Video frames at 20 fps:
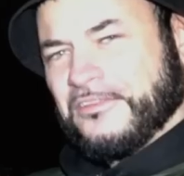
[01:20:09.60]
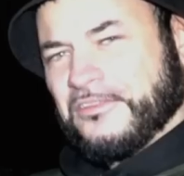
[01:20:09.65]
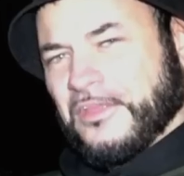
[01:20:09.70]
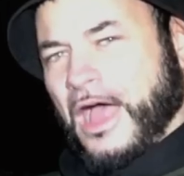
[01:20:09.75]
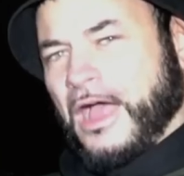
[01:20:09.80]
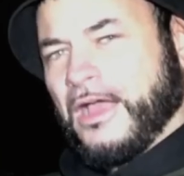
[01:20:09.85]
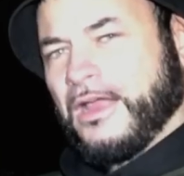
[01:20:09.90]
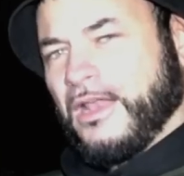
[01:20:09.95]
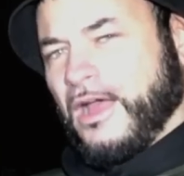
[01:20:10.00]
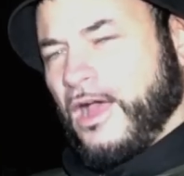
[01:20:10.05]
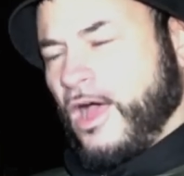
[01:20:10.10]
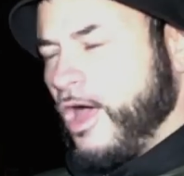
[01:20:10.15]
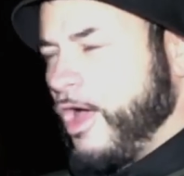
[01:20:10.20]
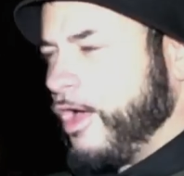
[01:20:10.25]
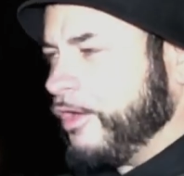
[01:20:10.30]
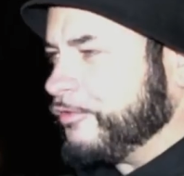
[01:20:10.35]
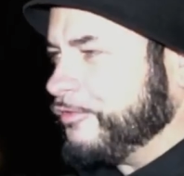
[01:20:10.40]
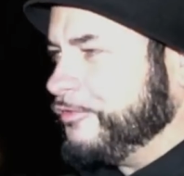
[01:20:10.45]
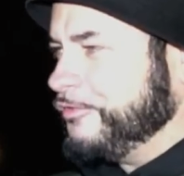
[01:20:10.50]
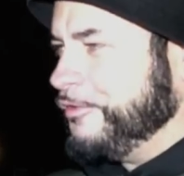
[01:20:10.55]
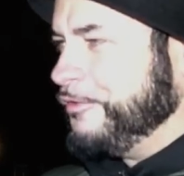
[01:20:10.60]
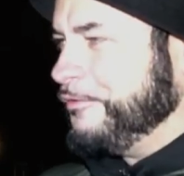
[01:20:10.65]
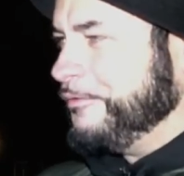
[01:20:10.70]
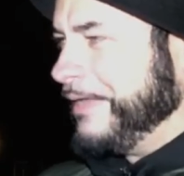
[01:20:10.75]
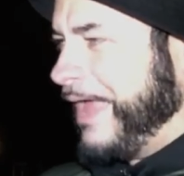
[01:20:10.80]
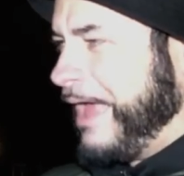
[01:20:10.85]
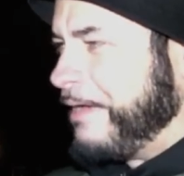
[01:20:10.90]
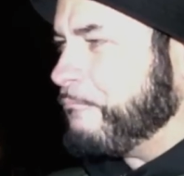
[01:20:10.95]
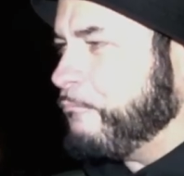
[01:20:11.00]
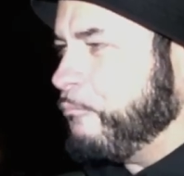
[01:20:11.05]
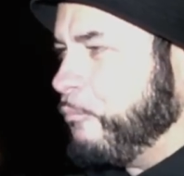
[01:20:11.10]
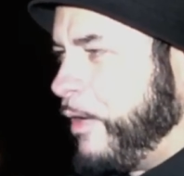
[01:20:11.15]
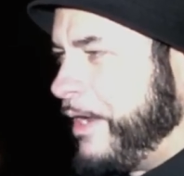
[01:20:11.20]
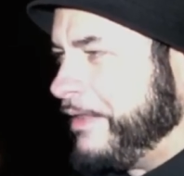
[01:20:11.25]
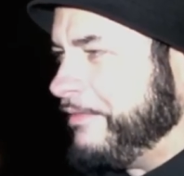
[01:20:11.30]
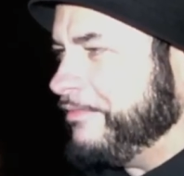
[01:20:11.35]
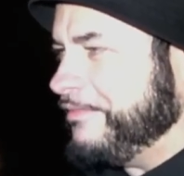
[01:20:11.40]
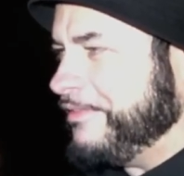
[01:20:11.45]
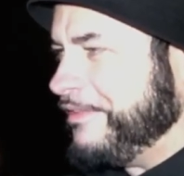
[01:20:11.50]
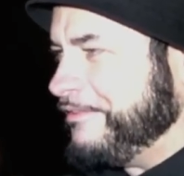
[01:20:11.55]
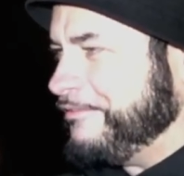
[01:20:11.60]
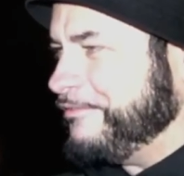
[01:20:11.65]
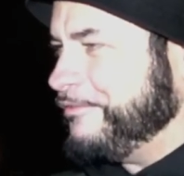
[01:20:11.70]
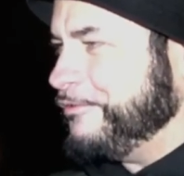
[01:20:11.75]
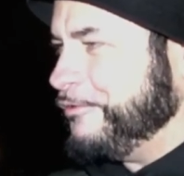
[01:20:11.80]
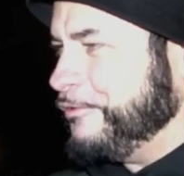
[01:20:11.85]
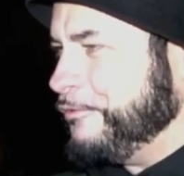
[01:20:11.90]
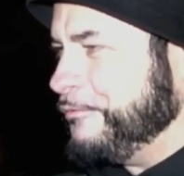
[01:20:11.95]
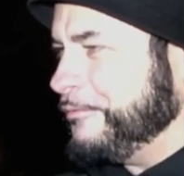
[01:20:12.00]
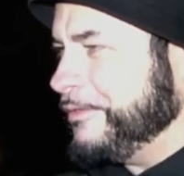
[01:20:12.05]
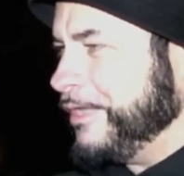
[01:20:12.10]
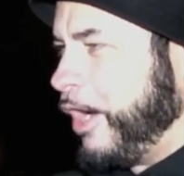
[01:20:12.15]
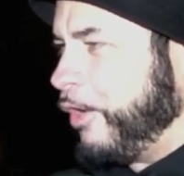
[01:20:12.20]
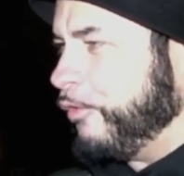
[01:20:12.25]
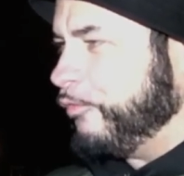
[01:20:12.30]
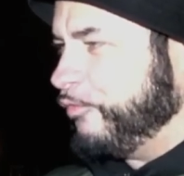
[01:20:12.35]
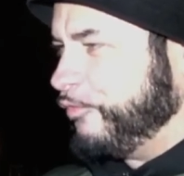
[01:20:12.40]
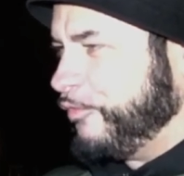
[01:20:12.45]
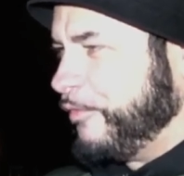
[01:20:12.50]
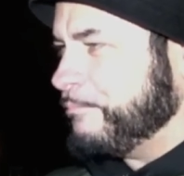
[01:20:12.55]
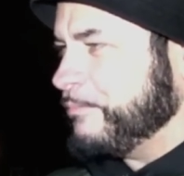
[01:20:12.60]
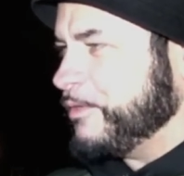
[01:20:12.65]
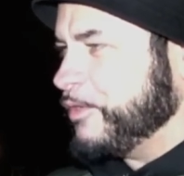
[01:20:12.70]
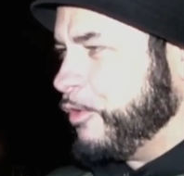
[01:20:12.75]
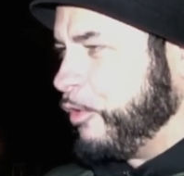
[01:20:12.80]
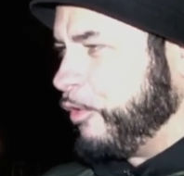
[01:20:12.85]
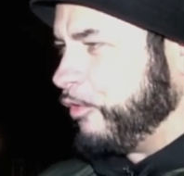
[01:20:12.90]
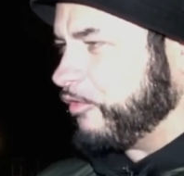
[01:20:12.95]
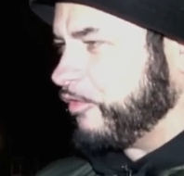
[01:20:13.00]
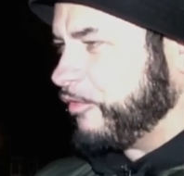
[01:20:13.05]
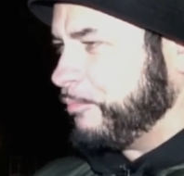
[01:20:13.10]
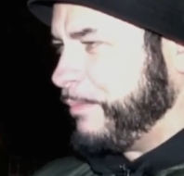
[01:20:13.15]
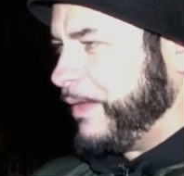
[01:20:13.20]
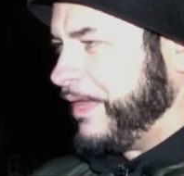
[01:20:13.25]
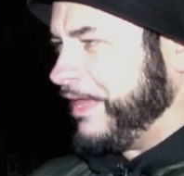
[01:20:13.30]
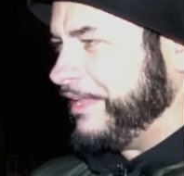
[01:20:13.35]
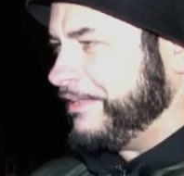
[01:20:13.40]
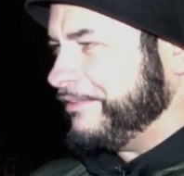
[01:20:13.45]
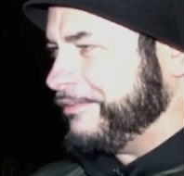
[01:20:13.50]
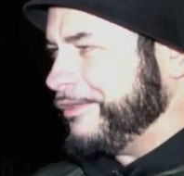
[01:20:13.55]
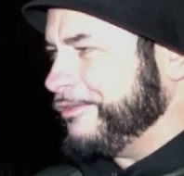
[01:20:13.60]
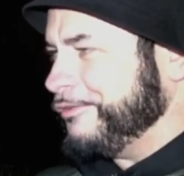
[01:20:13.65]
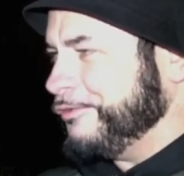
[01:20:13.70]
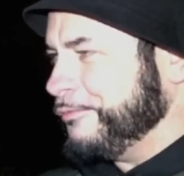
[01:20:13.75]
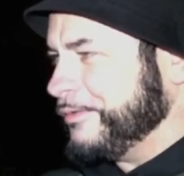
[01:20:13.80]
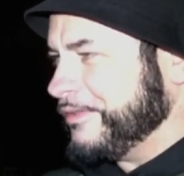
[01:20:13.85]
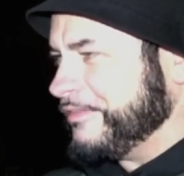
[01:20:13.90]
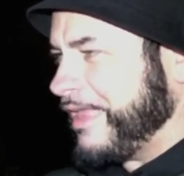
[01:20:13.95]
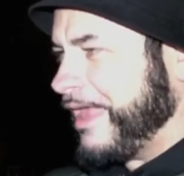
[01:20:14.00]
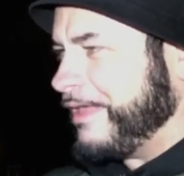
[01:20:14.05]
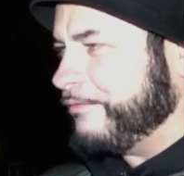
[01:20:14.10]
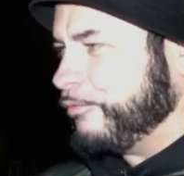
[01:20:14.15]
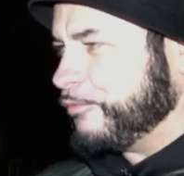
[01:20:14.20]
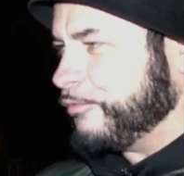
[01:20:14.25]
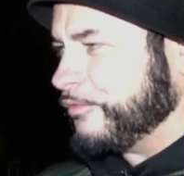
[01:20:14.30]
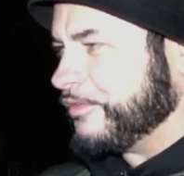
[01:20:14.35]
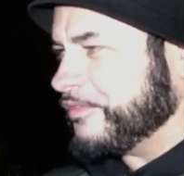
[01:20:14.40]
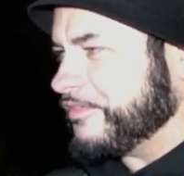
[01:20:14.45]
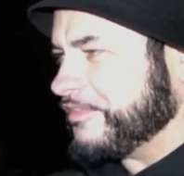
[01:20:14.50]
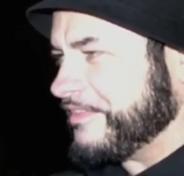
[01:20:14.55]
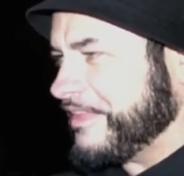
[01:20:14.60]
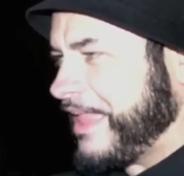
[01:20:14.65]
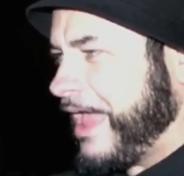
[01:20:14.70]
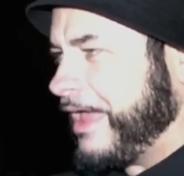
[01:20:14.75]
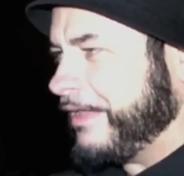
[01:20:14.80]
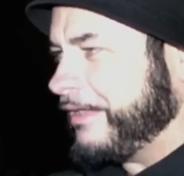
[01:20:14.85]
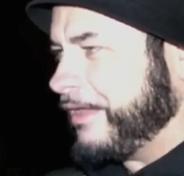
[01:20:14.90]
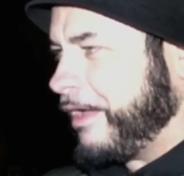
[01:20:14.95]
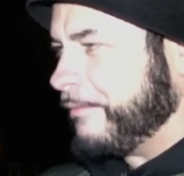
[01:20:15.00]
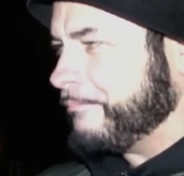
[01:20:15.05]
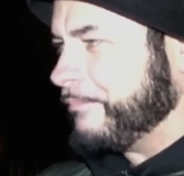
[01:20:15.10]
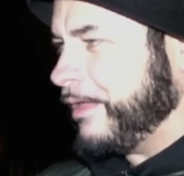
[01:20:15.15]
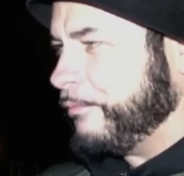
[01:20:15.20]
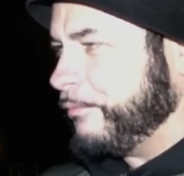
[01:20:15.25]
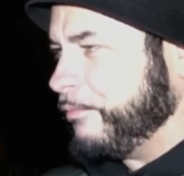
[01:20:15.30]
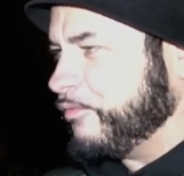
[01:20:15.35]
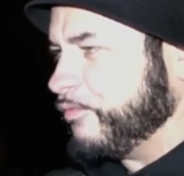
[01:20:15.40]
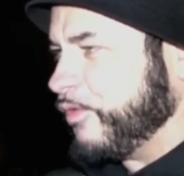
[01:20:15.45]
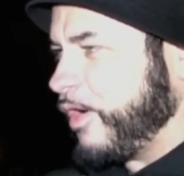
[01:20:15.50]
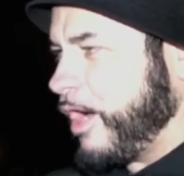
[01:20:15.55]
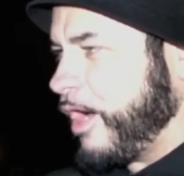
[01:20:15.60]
So I'm gonna ask you, like, when did you know from your spitting that you was able to stand up there with